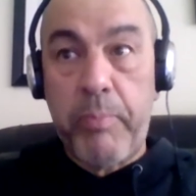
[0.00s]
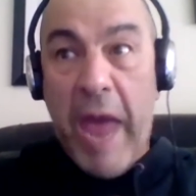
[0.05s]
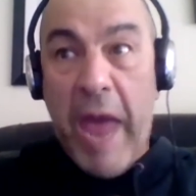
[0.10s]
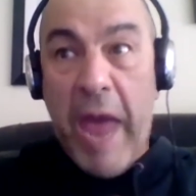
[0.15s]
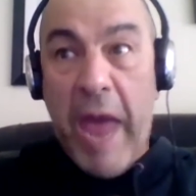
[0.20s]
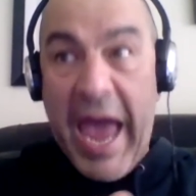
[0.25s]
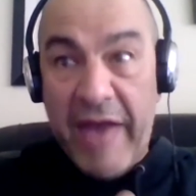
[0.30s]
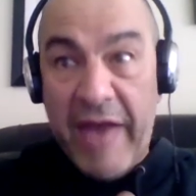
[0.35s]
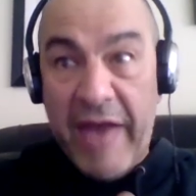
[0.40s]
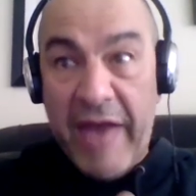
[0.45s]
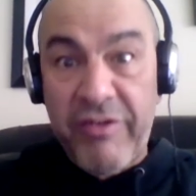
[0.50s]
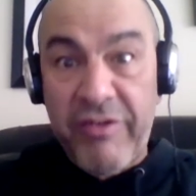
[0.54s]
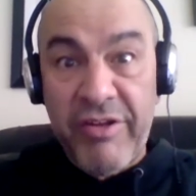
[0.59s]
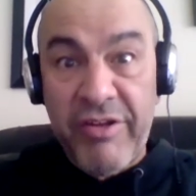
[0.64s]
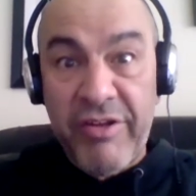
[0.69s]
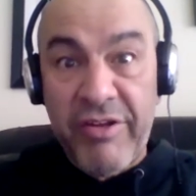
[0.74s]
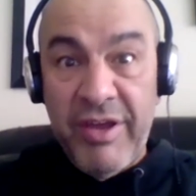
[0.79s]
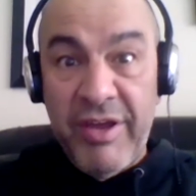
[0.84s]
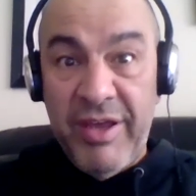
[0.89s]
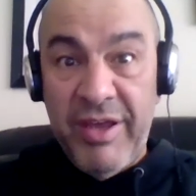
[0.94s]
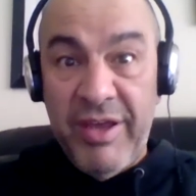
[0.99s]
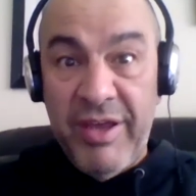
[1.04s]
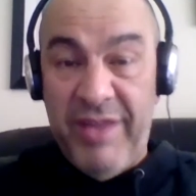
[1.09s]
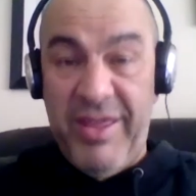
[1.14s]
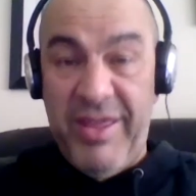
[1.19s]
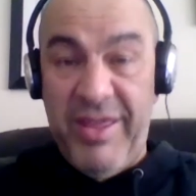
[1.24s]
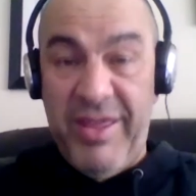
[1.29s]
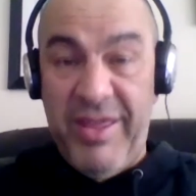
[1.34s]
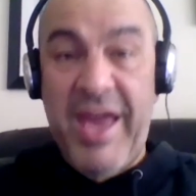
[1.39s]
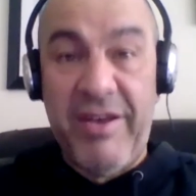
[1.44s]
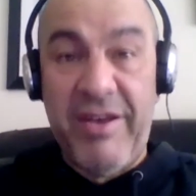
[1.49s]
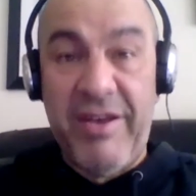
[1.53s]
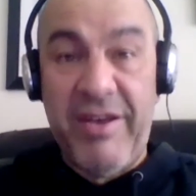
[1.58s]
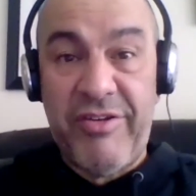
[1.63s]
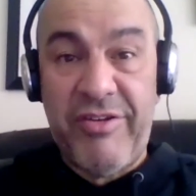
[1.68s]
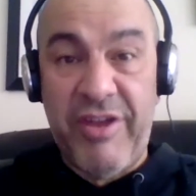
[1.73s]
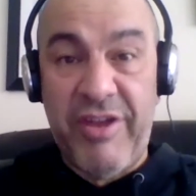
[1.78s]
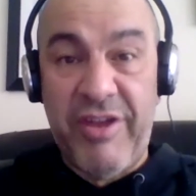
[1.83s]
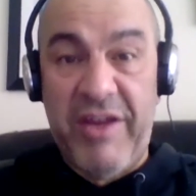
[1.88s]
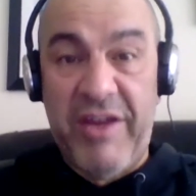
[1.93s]
And in the end,
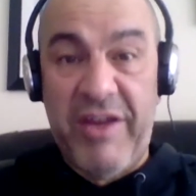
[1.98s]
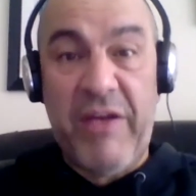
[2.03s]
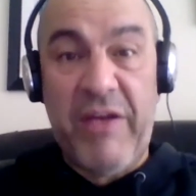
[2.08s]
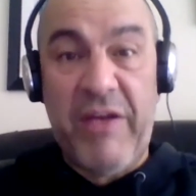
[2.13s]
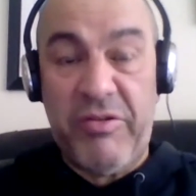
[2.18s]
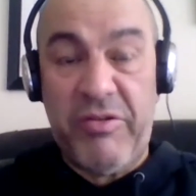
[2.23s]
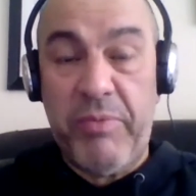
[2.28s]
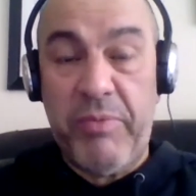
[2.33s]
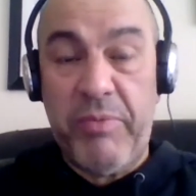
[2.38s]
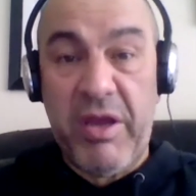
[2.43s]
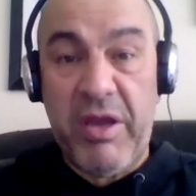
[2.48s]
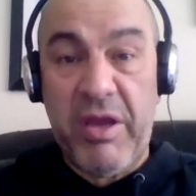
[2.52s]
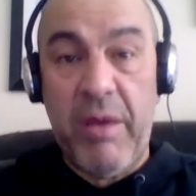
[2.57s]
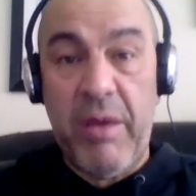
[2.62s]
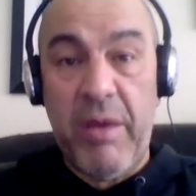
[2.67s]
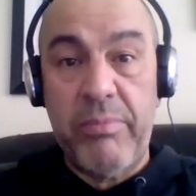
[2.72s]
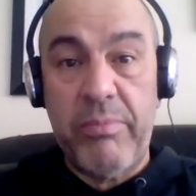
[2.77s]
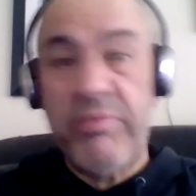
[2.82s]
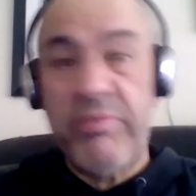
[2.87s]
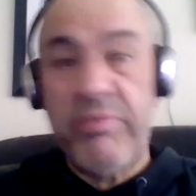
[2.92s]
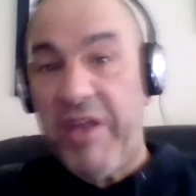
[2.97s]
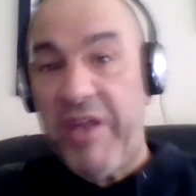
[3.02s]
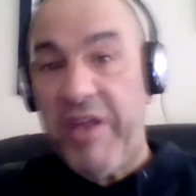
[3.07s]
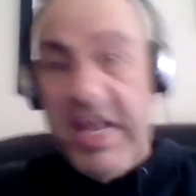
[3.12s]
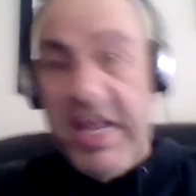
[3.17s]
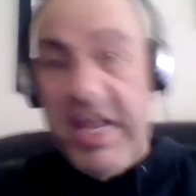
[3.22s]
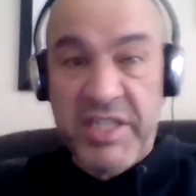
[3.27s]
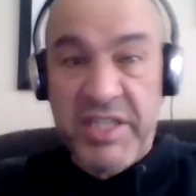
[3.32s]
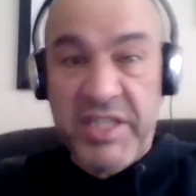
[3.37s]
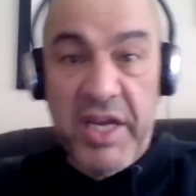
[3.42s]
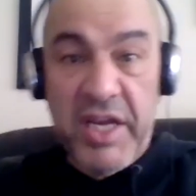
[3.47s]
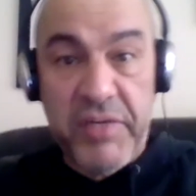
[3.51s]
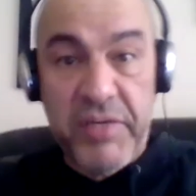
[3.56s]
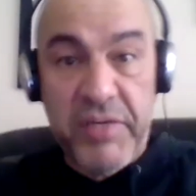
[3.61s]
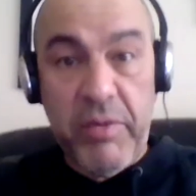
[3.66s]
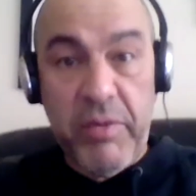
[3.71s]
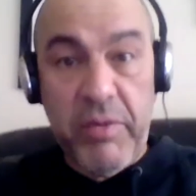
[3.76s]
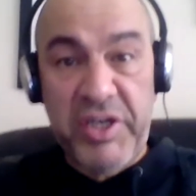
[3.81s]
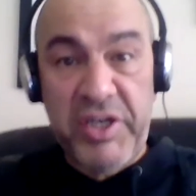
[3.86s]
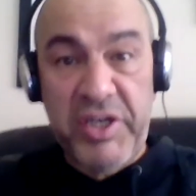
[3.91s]
turned out to become the next stage of
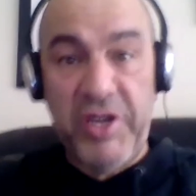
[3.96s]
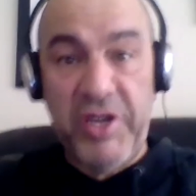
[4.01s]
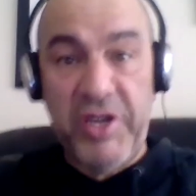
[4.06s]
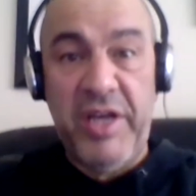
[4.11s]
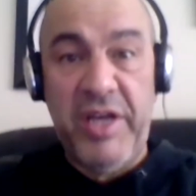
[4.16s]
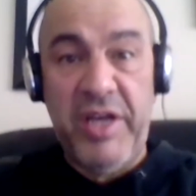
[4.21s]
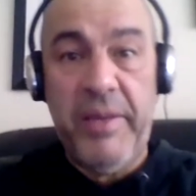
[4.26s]
my journey.